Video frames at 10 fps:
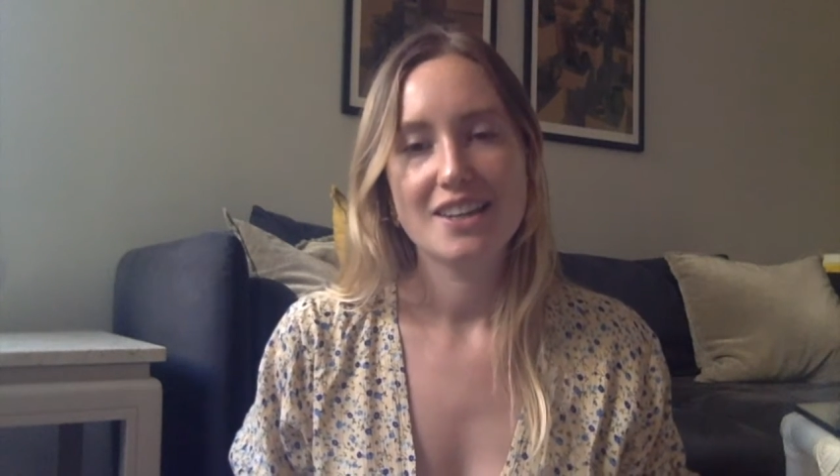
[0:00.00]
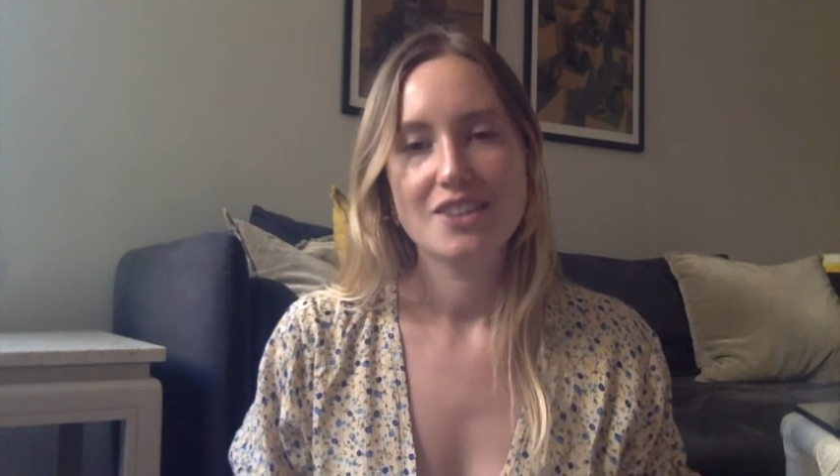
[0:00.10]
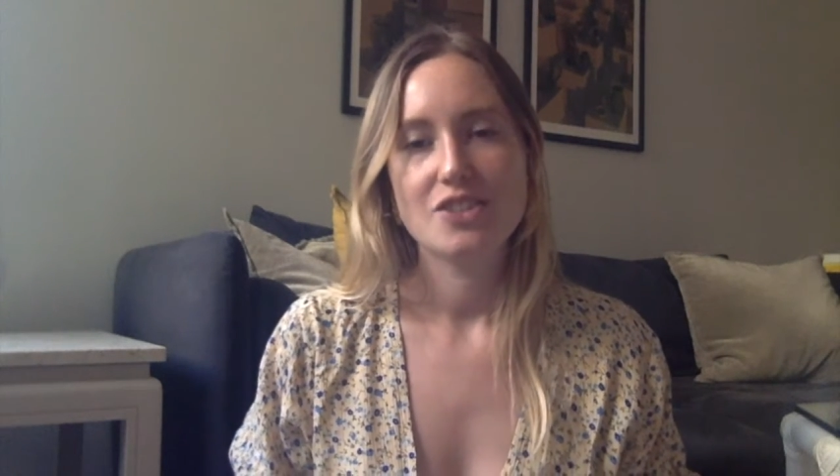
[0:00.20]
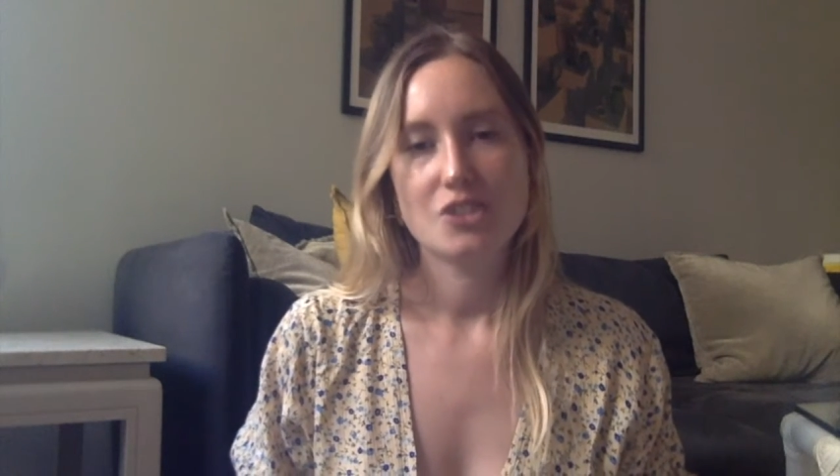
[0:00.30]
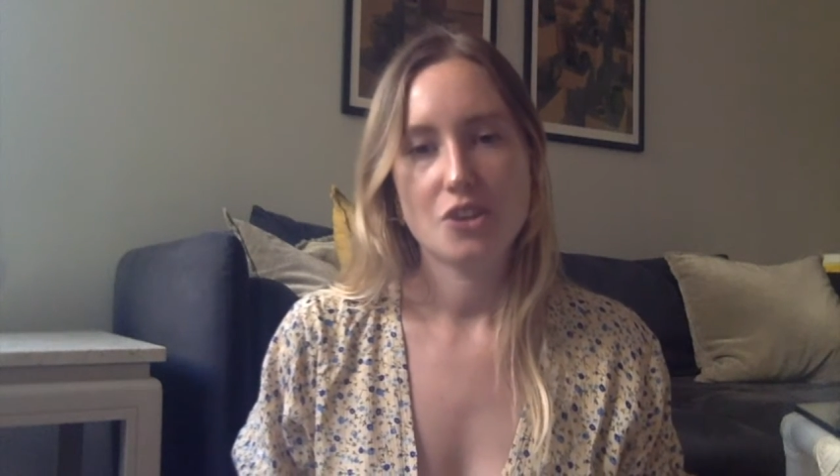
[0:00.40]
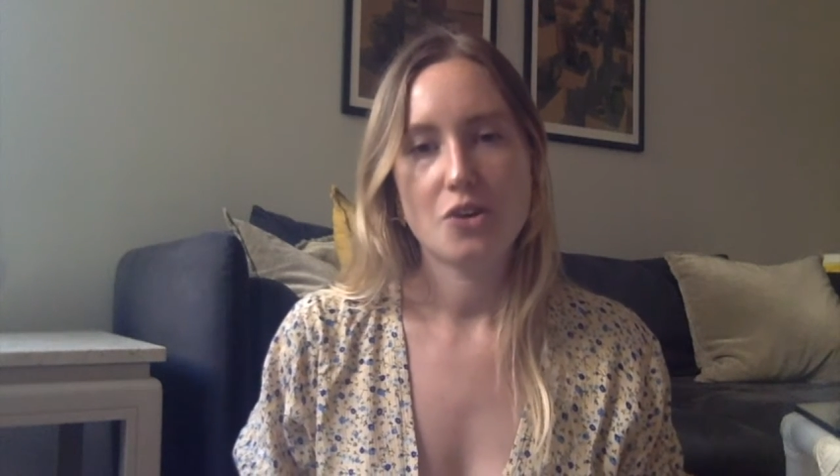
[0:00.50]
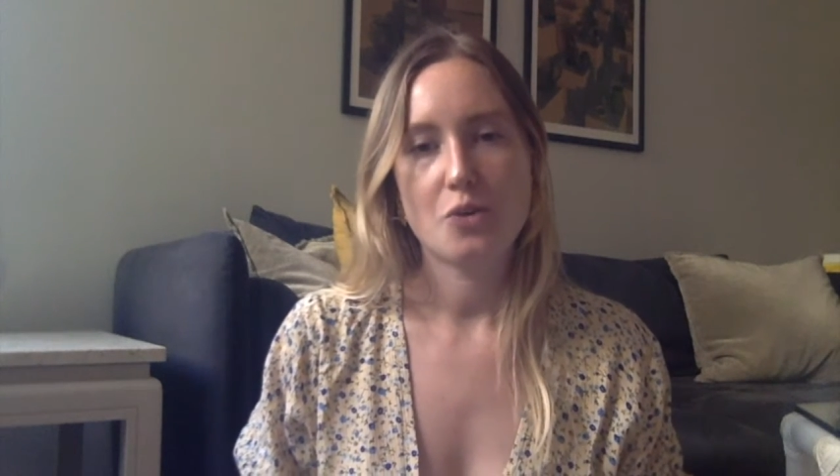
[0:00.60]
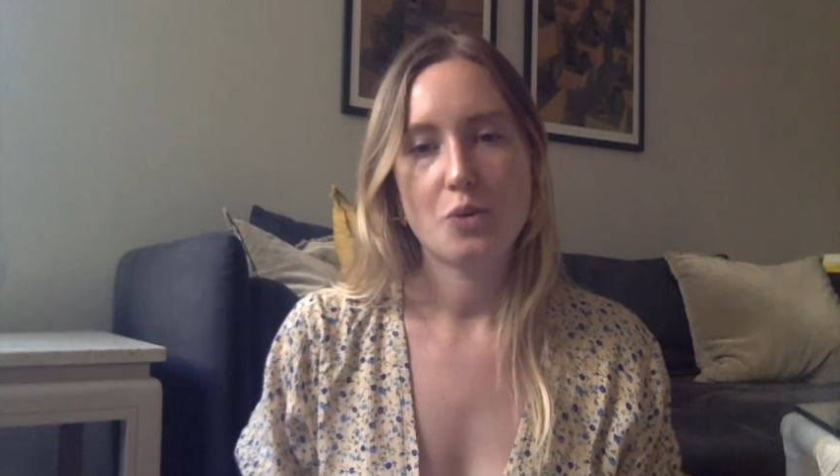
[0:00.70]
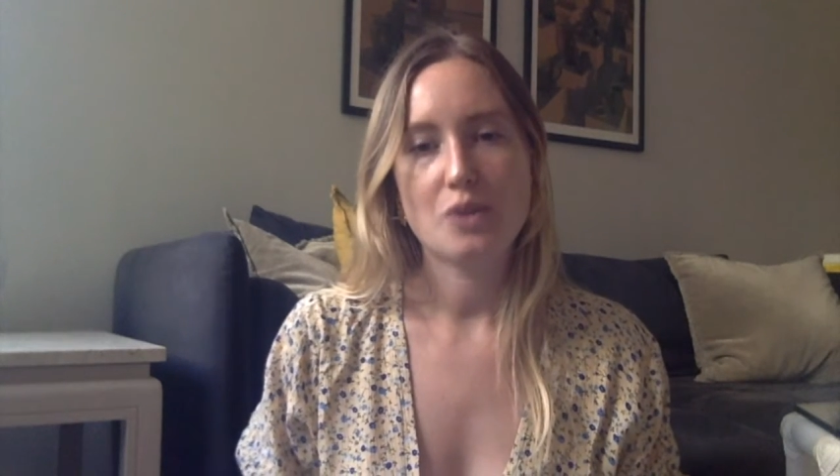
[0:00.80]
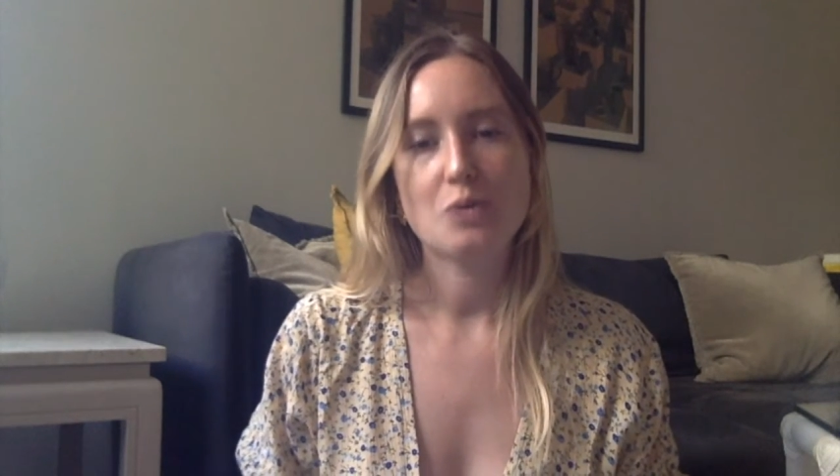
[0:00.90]
So
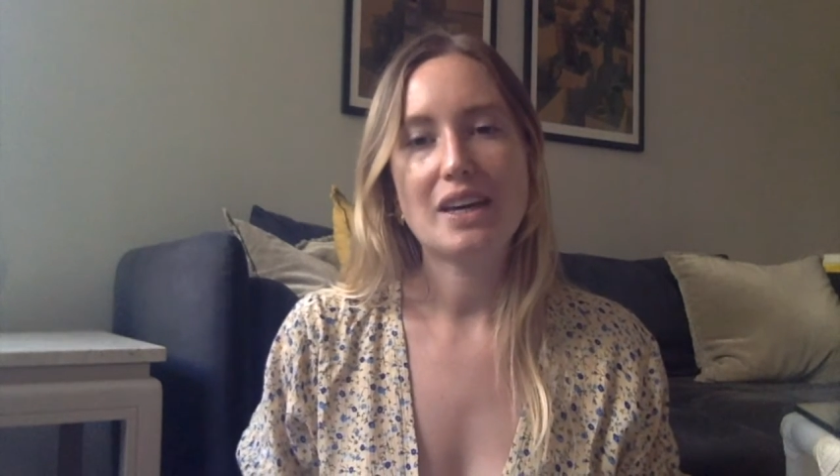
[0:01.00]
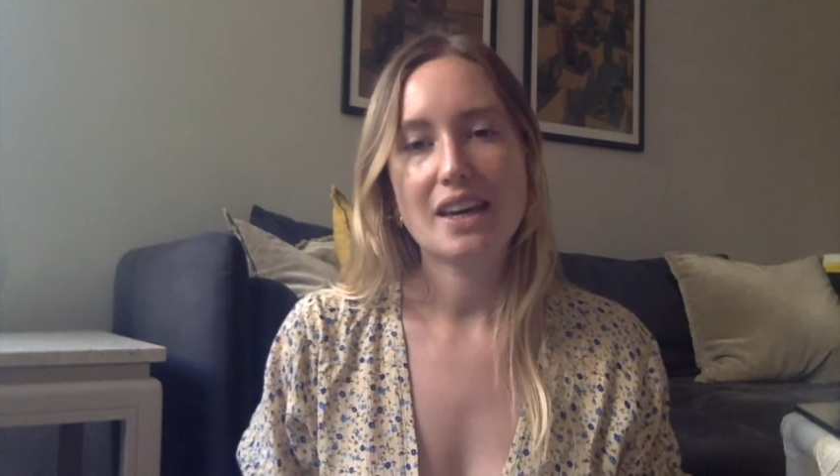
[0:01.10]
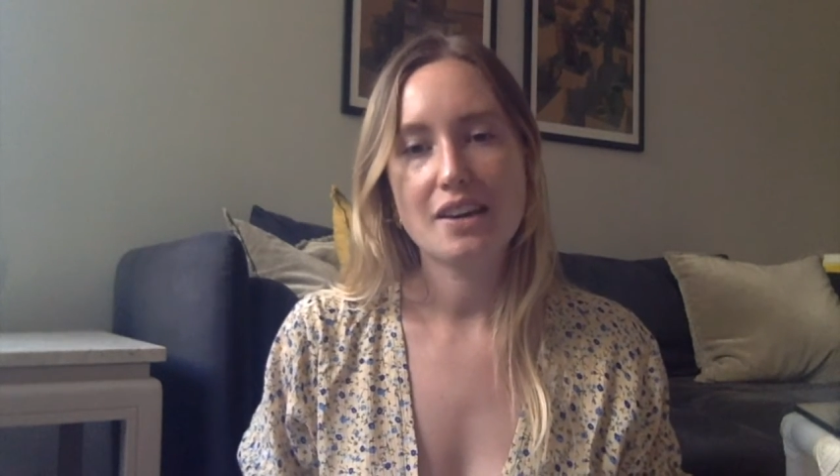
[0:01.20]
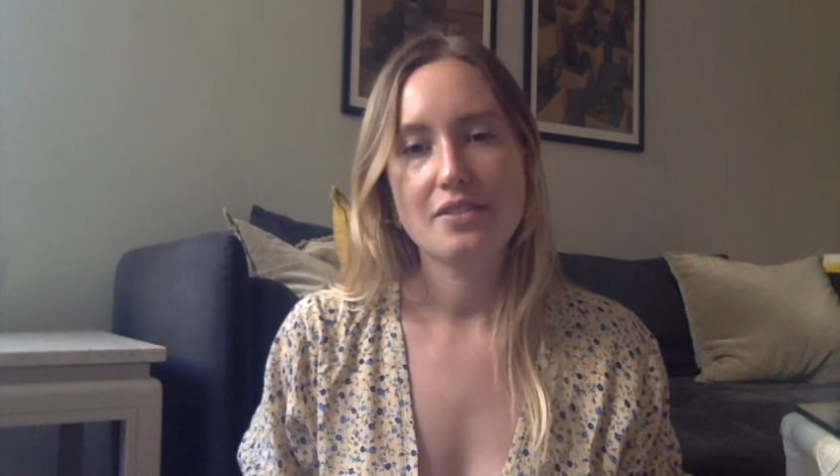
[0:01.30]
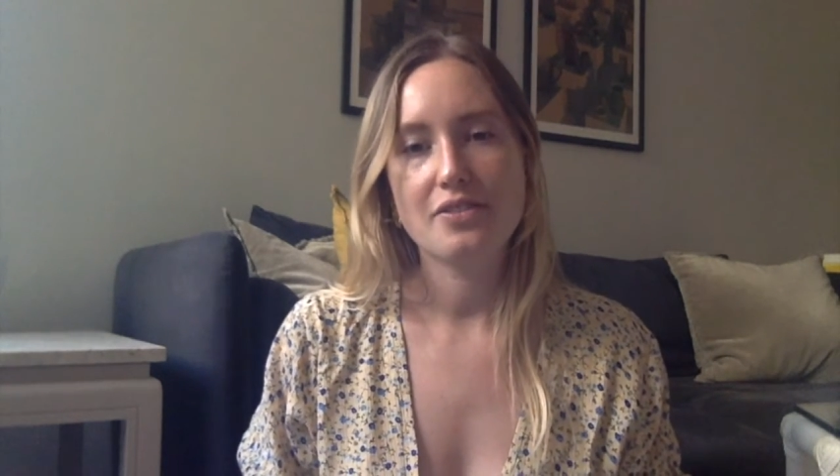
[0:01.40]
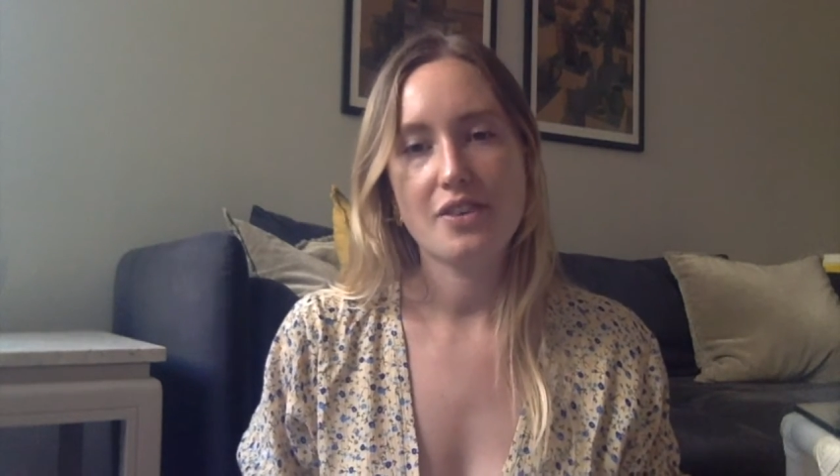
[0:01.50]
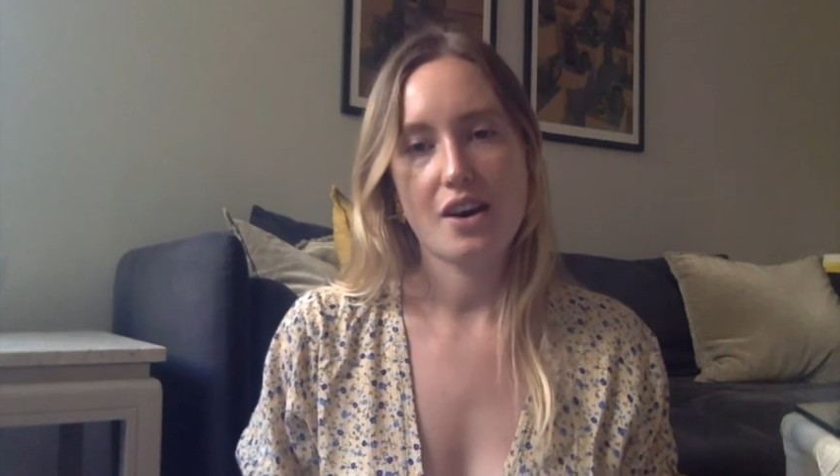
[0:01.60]
when we give